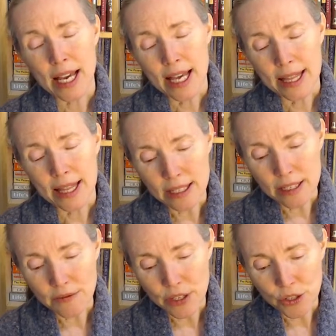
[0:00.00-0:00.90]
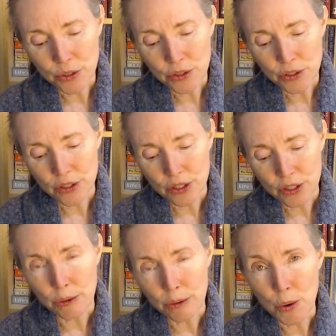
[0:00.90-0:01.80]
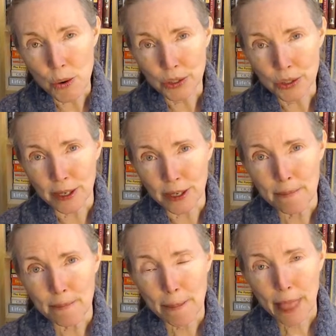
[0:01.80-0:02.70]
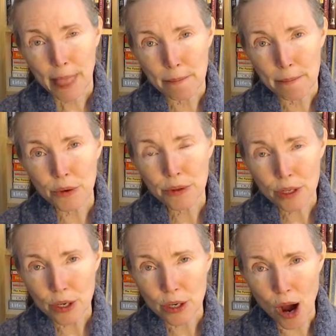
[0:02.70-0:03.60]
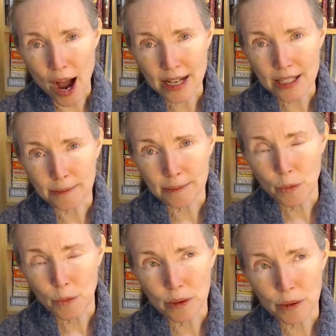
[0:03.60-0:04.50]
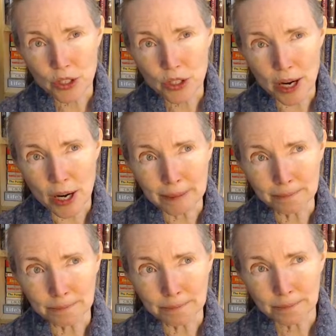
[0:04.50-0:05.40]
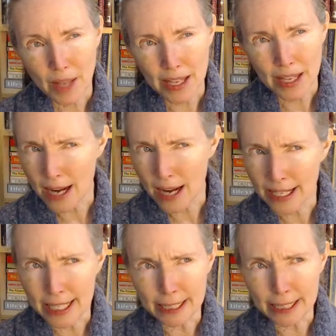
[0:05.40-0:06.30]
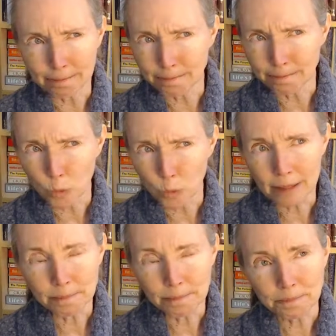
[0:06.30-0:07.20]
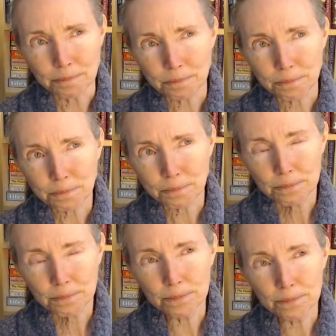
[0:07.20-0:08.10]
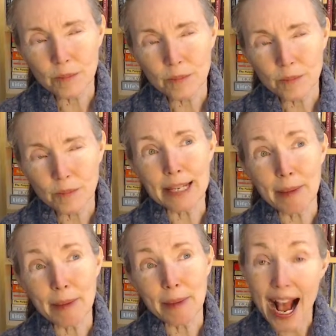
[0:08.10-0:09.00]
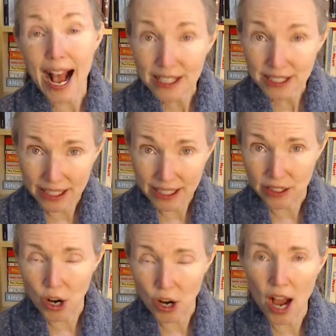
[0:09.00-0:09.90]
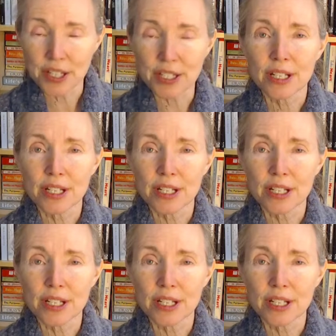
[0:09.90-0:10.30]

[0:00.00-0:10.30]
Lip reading: the individuals, they were older, both got, one was a gentleman, I think 91, and he by accident got